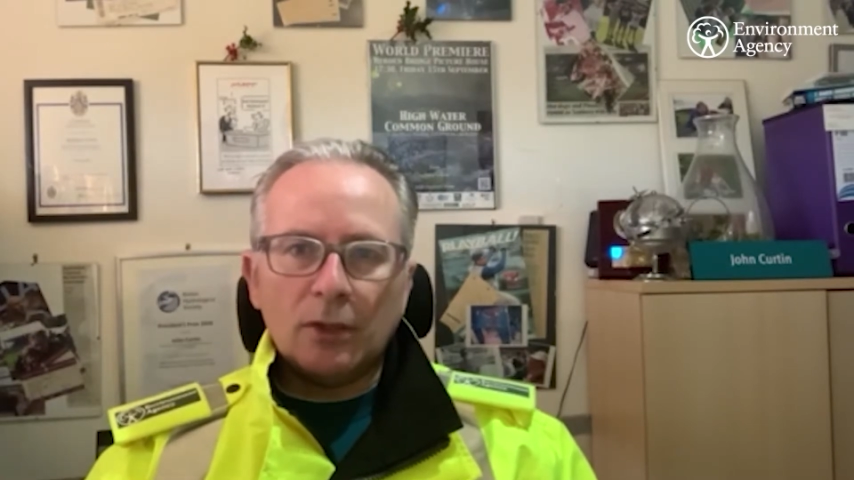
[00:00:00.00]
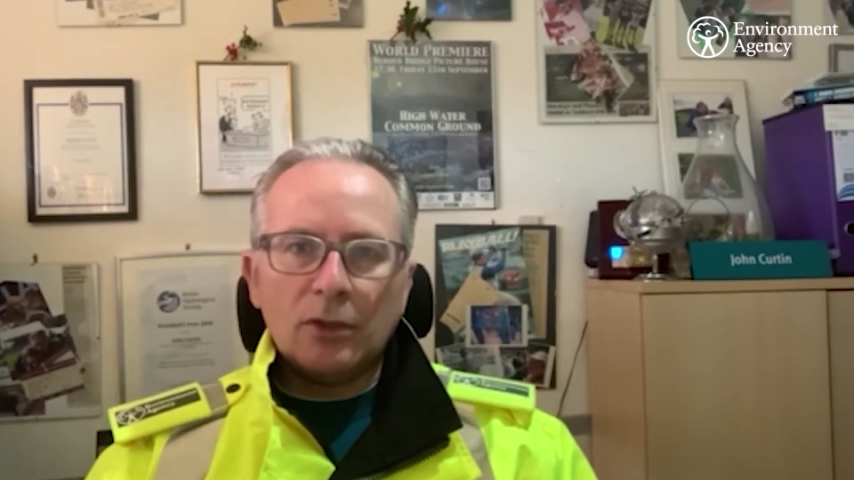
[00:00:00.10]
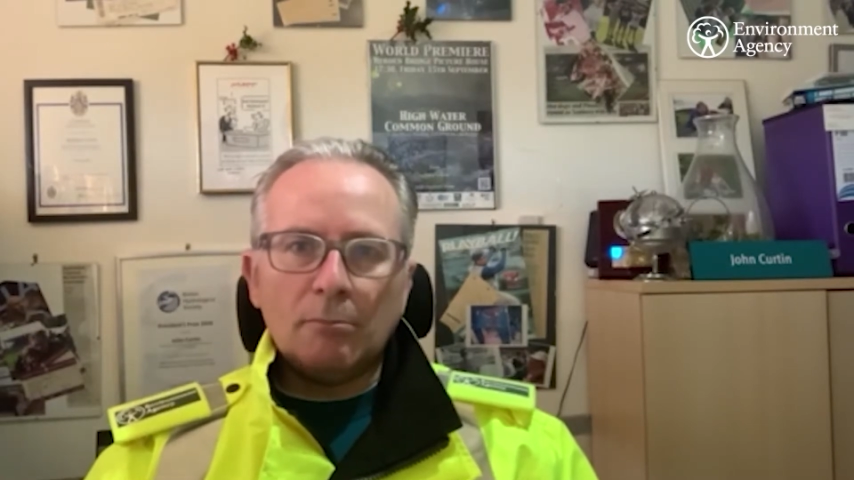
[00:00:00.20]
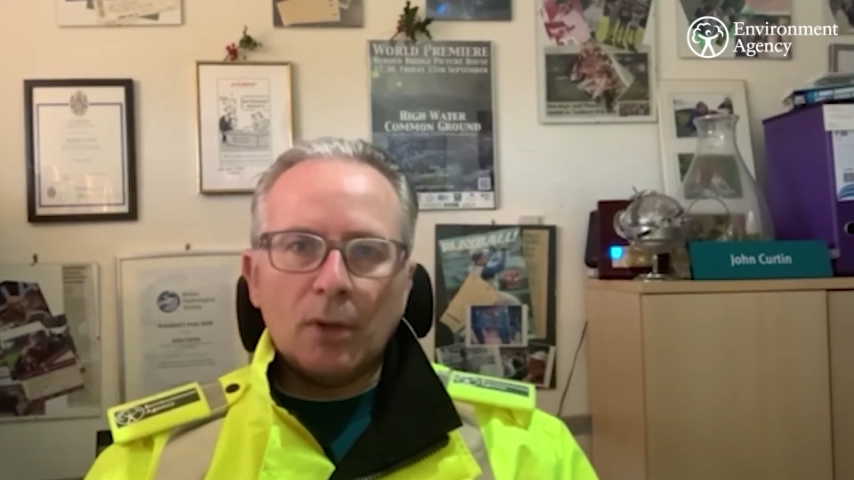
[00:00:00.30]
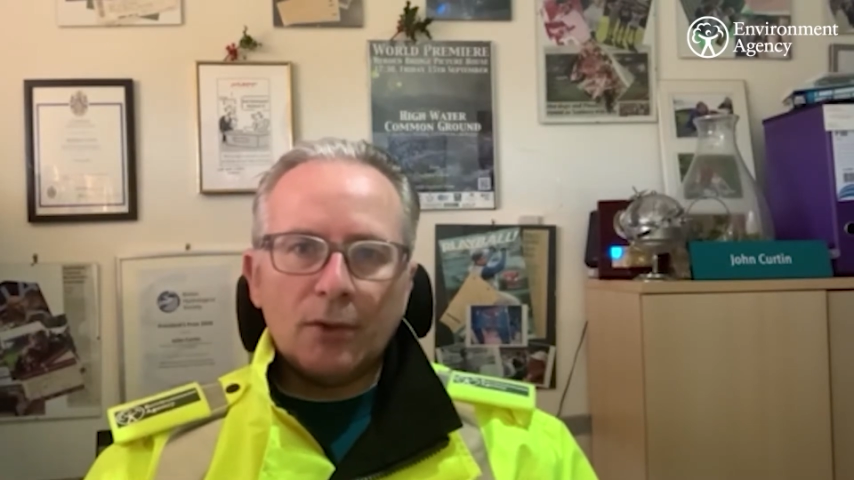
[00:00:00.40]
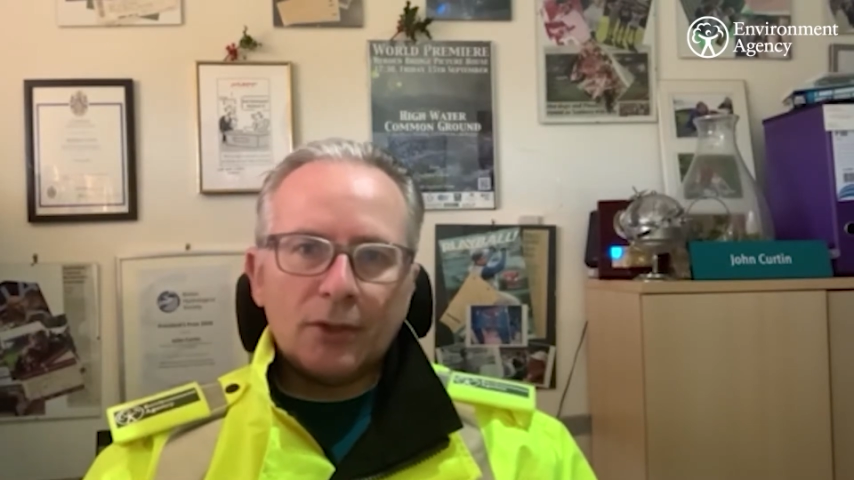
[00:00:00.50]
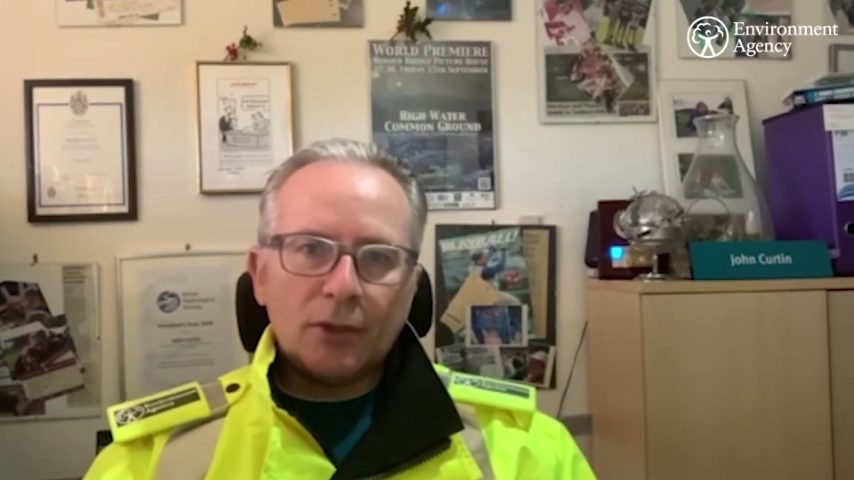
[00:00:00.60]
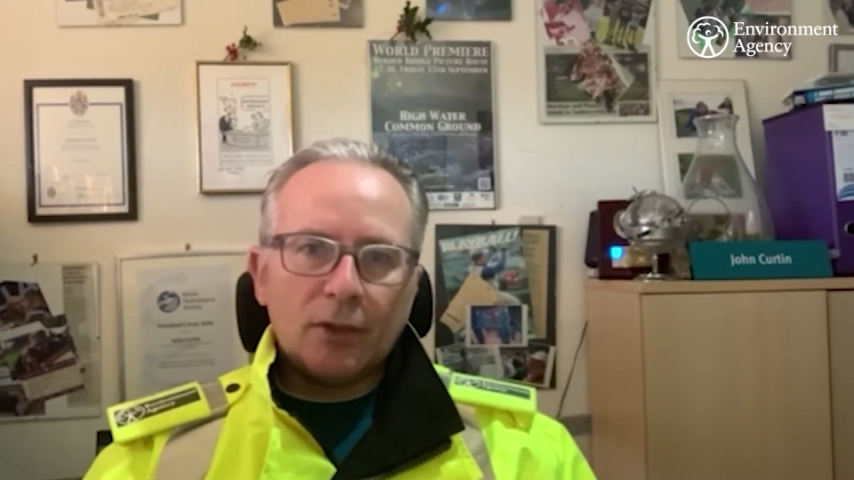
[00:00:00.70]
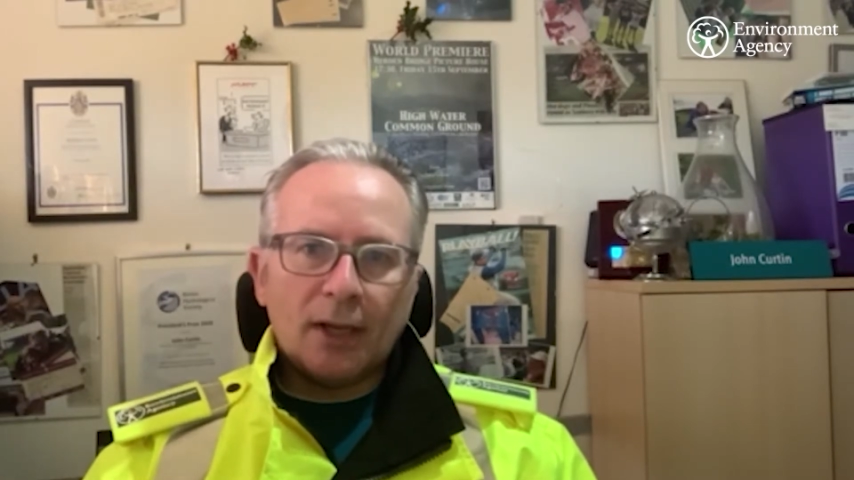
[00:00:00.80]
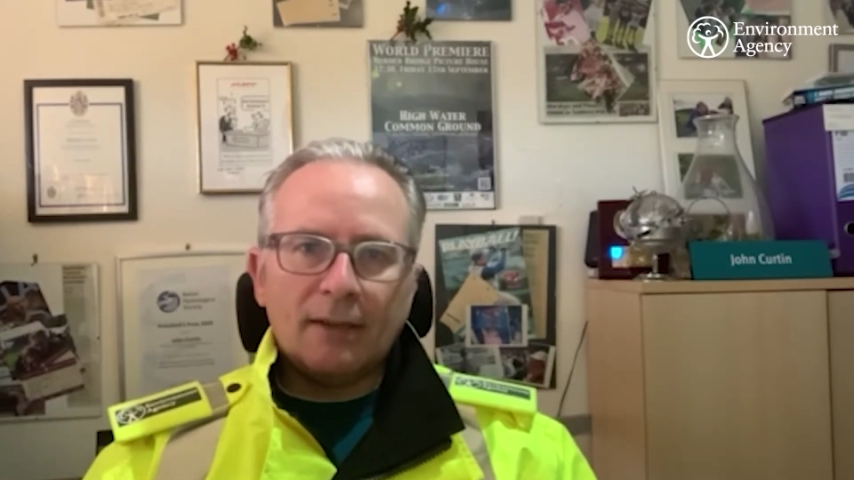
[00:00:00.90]
to
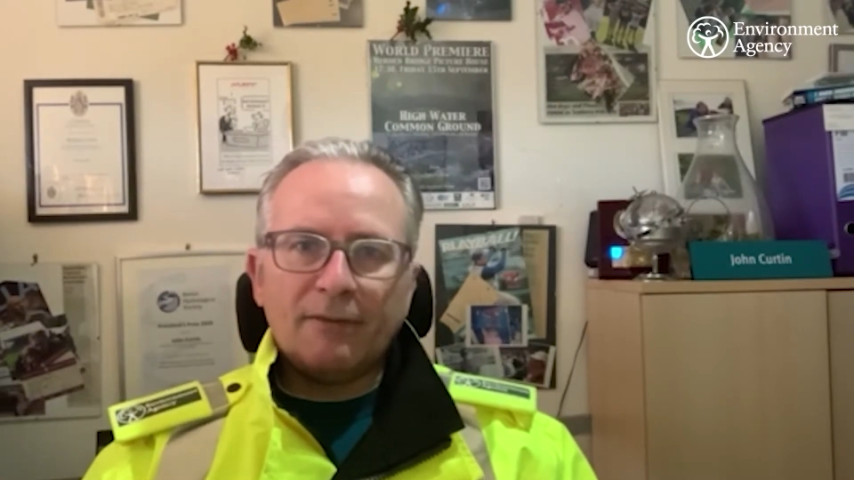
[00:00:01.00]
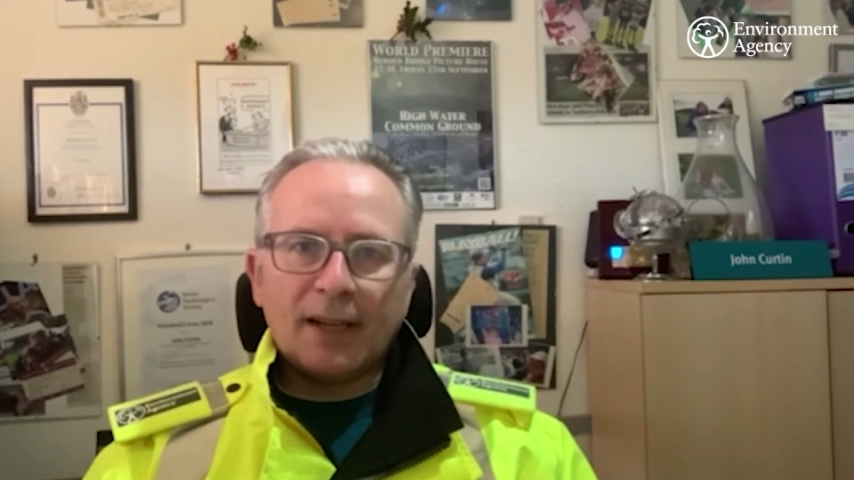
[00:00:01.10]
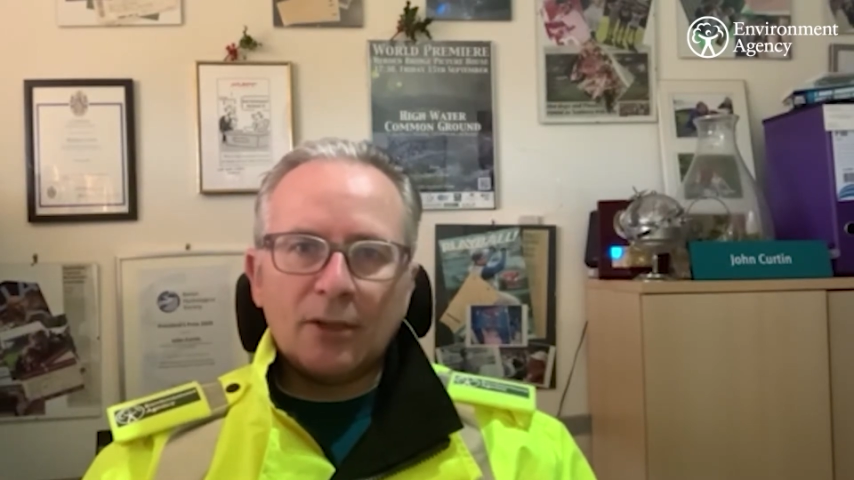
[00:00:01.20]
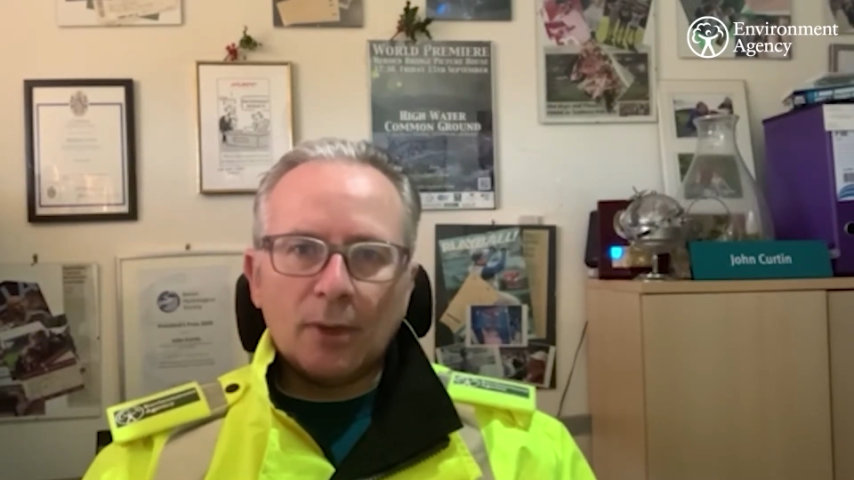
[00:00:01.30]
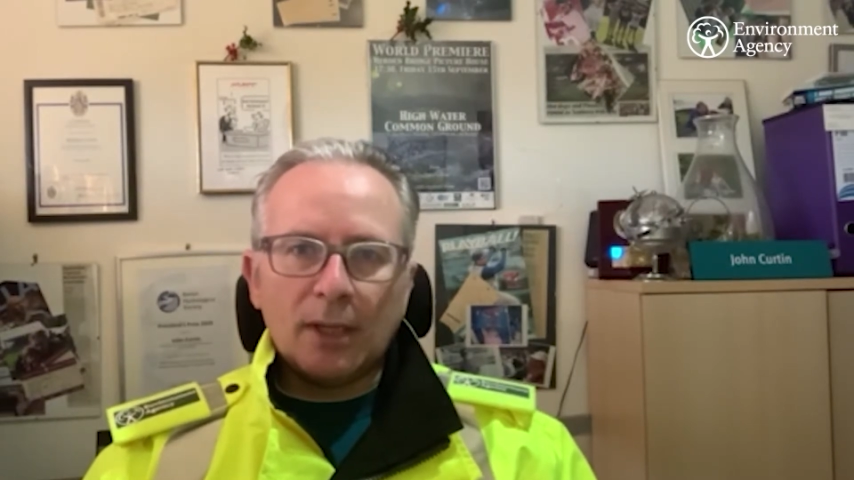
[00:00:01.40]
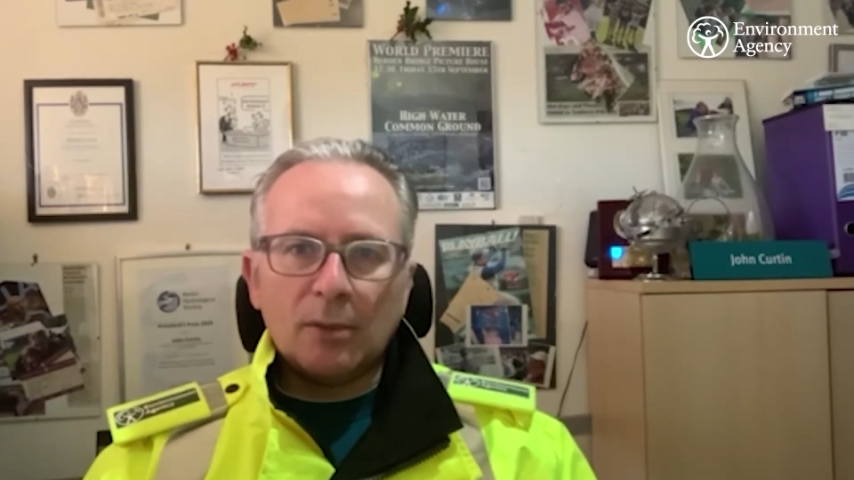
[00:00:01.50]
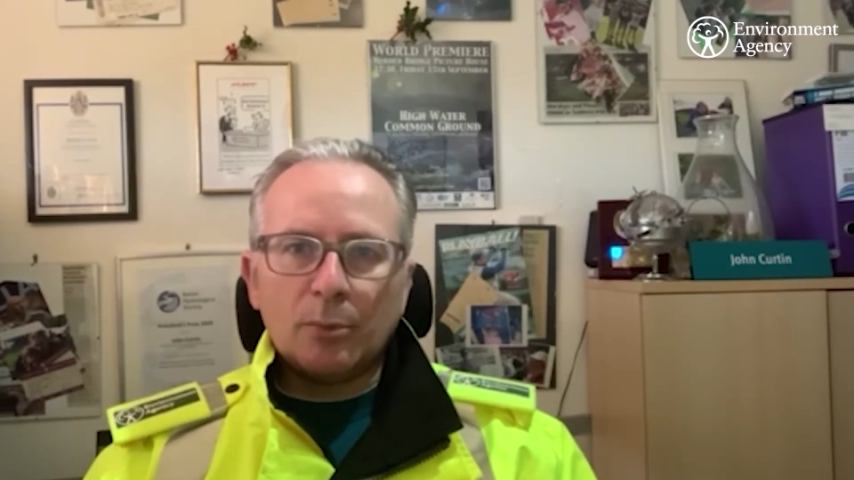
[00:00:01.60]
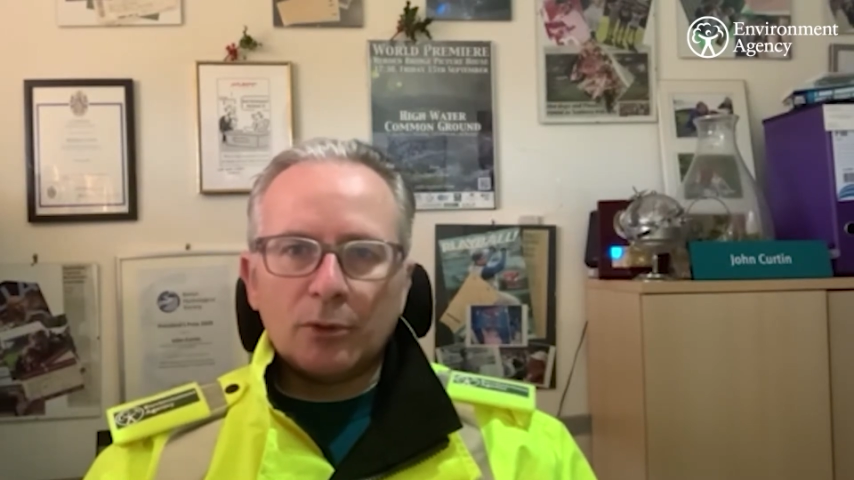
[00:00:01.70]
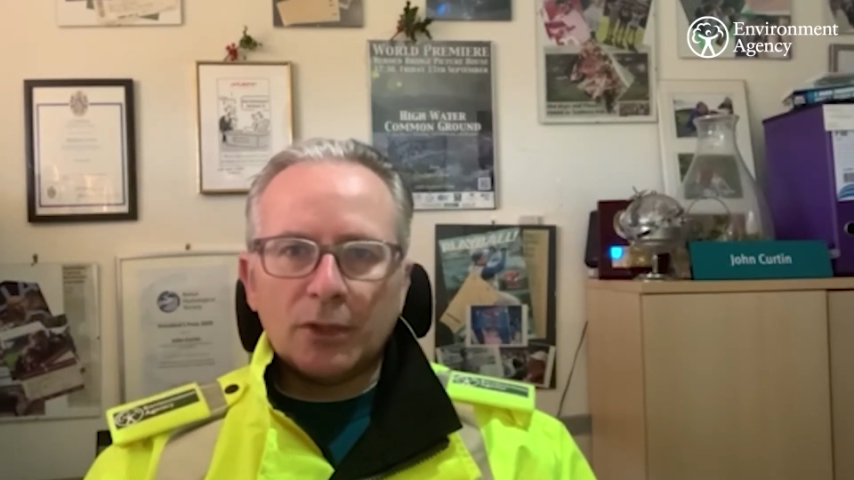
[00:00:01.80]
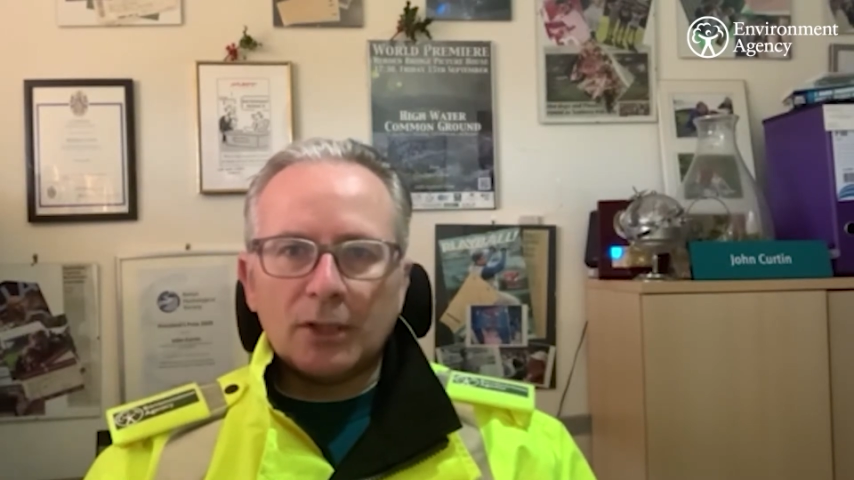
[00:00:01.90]
monitor and evaluate the
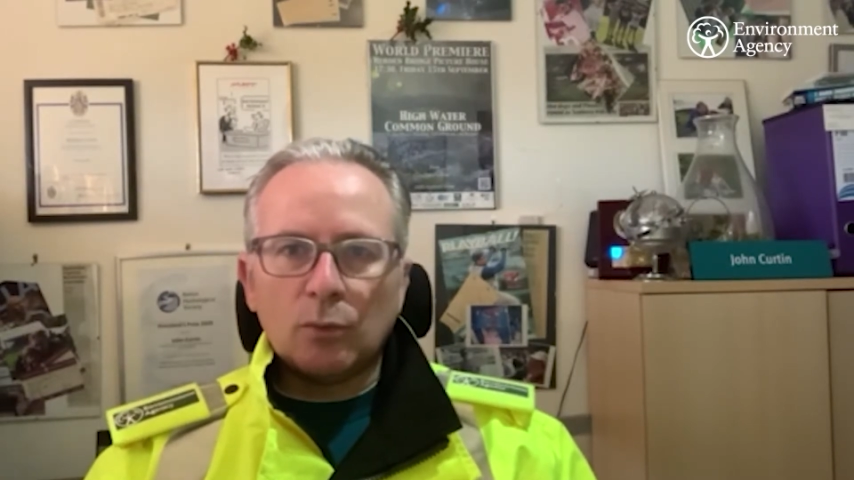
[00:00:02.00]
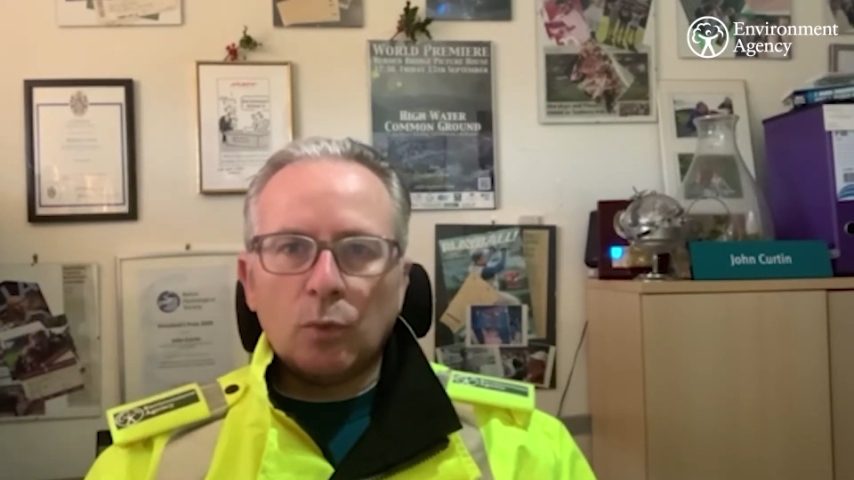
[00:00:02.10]
project's